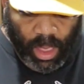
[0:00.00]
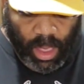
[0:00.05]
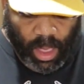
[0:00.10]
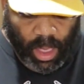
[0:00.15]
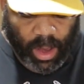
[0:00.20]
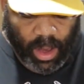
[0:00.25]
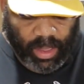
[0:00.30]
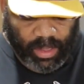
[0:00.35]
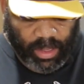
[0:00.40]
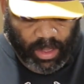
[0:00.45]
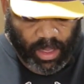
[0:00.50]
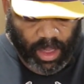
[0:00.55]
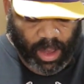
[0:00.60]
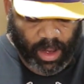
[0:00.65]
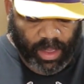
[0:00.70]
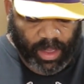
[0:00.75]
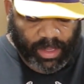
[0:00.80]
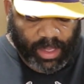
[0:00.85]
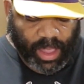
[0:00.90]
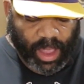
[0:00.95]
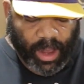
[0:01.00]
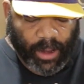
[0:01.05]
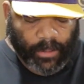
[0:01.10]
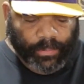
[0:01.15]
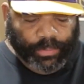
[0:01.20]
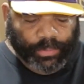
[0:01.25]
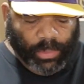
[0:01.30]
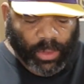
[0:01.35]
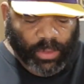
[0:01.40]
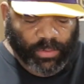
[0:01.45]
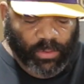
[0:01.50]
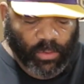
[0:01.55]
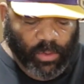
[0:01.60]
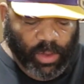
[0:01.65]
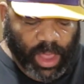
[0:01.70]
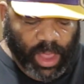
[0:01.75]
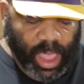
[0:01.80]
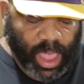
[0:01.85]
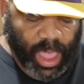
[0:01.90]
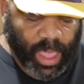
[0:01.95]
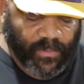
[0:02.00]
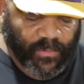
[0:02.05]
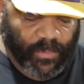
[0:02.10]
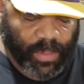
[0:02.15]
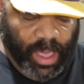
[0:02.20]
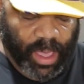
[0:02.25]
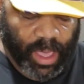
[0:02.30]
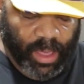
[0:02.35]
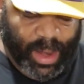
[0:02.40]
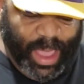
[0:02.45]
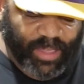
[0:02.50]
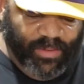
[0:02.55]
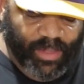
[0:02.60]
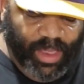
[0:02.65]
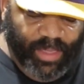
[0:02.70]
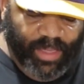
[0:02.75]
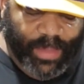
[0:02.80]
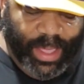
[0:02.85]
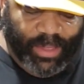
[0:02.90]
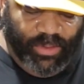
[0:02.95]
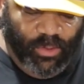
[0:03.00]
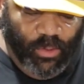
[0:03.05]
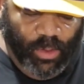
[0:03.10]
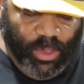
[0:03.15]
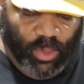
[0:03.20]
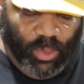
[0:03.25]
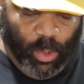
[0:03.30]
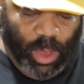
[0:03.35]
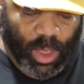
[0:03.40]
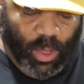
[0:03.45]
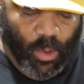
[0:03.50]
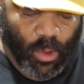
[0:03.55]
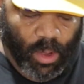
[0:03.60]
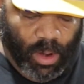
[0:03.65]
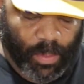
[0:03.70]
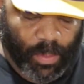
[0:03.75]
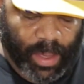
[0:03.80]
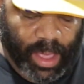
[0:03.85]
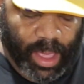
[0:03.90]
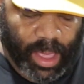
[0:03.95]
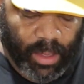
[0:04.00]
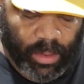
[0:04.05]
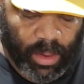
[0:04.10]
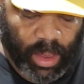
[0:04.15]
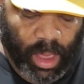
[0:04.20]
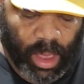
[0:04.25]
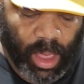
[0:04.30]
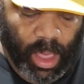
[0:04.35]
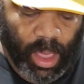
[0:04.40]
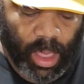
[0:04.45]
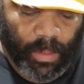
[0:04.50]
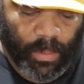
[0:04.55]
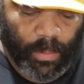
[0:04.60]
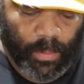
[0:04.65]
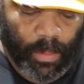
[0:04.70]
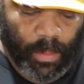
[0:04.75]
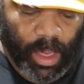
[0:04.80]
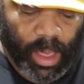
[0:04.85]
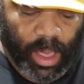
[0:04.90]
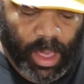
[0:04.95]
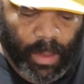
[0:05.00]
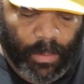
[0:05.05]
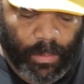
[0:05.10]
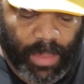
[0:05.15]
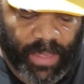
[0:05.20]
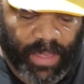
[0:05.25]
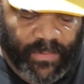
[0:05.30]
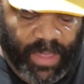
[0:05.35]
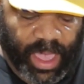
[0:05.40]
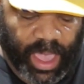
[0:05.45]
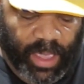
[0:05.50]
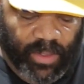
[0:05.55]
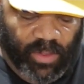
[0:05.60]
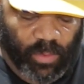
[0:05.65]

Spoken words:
All right, so here's our 2.5 pound, actually it's about 2 3/4 pound beef Angus